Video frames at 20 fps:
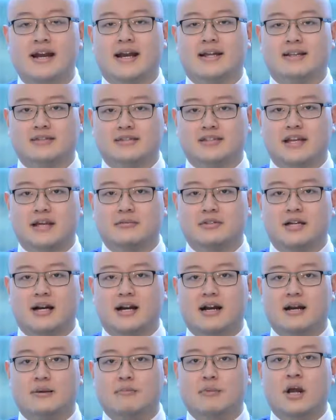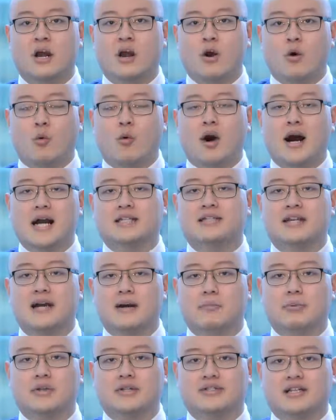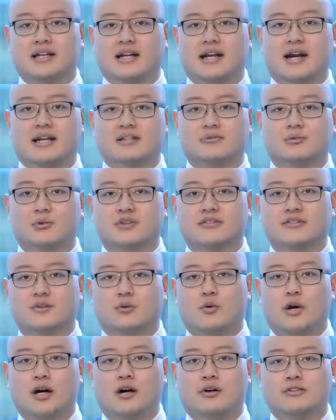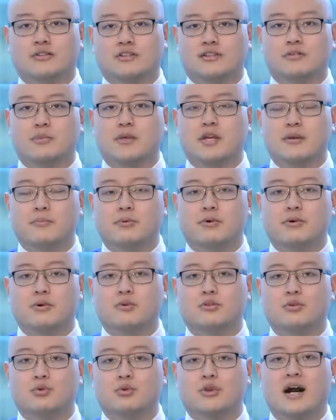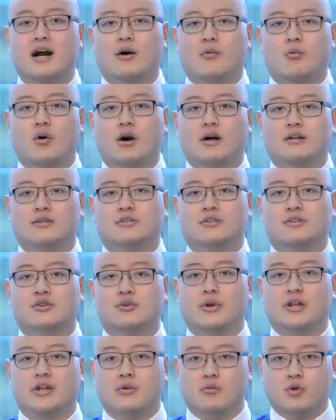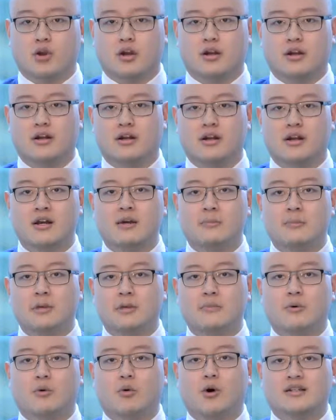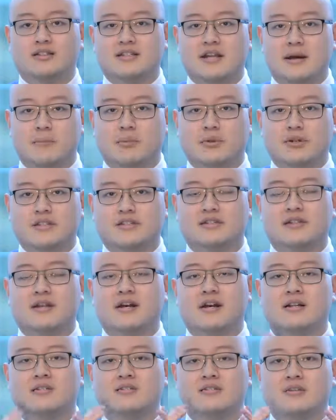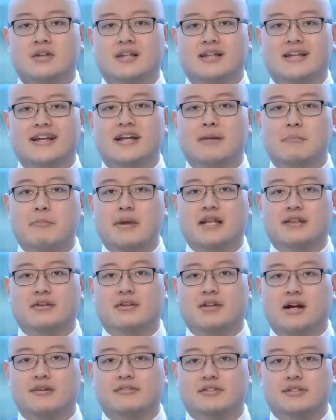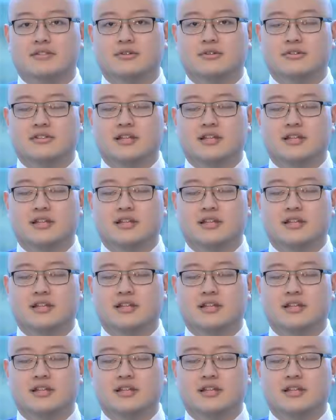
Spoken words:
At the same time, why templates and guides work so well is because people do not want to do any work. People want templates so that they can make their lives easier,